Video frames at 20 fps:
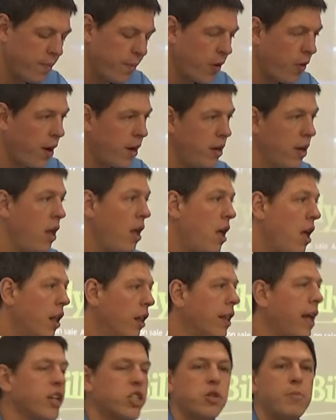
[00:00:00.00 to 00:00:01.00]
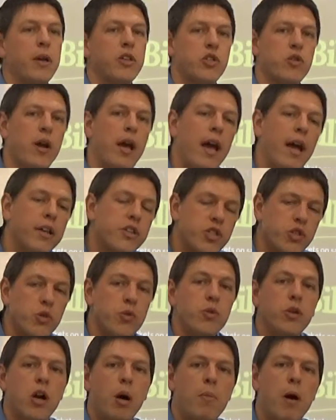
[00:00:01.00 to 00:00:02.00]
All right. Last semester I had a
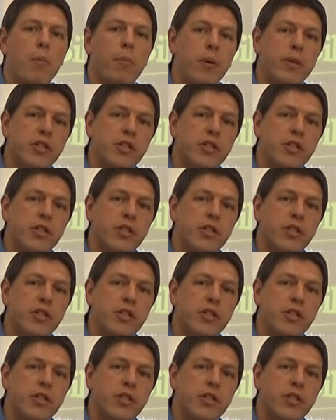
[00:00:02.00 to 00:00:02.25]
student come up